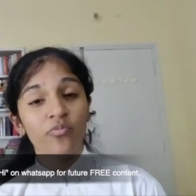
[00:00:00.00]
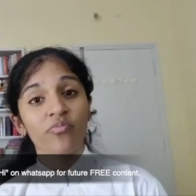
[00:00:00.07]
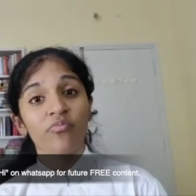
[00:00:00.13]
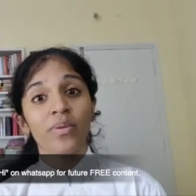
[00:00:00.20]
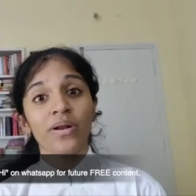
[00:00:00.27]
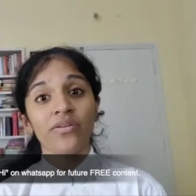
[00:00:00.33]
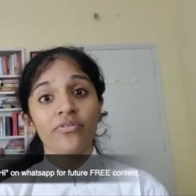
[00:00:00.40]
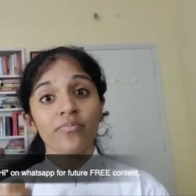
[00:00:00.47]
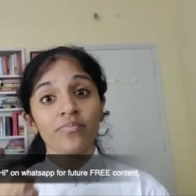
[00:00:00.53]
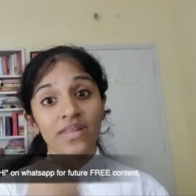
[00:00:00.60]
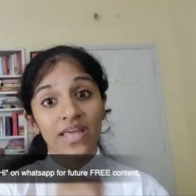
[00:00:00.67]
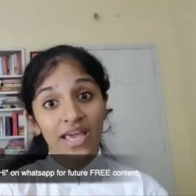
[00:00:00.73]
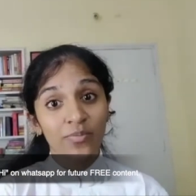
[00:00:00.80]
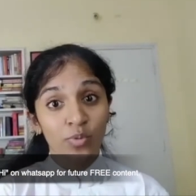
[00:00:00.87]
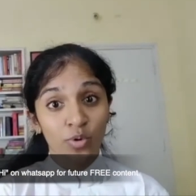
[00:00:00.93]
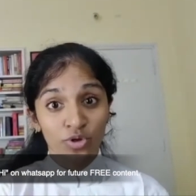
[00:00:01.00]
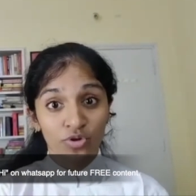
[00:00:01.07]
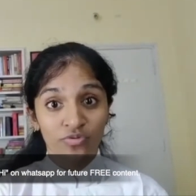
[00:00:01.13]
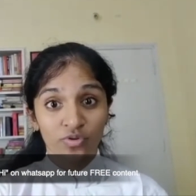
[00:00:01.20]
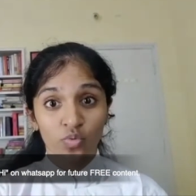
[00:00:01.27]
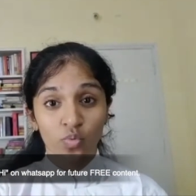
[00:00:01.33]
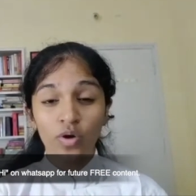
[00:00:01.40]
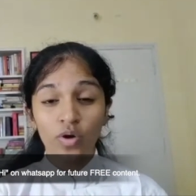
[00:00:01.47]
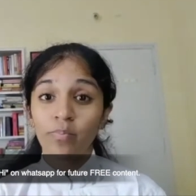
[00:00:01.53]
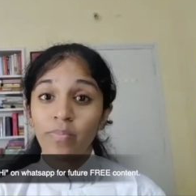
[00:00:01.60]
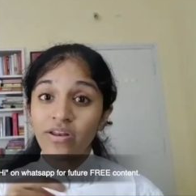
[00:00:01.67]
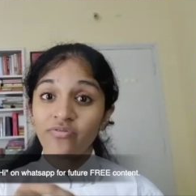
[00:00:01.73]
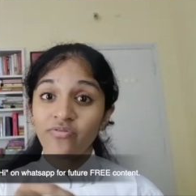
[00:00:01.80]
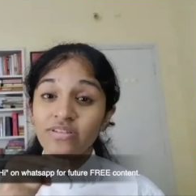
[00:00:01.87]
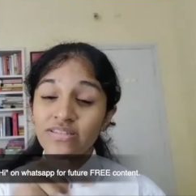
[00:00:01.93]
but from their point of view, what
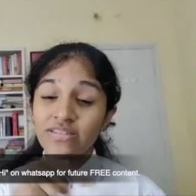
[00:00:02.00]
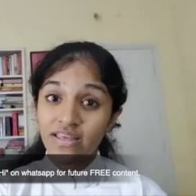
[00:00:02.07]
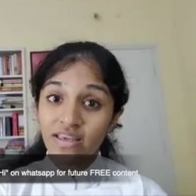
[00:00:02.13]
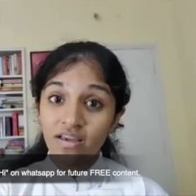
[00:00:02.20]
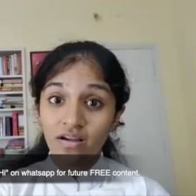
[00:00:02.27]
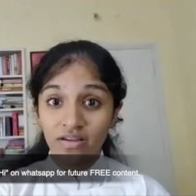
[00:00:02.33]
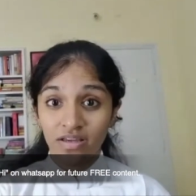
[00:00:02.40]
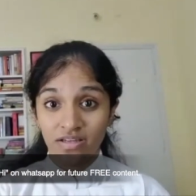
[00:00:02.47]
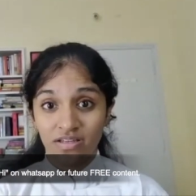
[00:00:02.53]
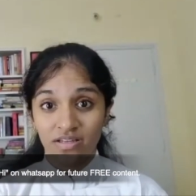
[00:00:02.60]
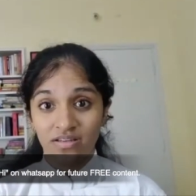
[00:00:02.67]
benefits they are getting.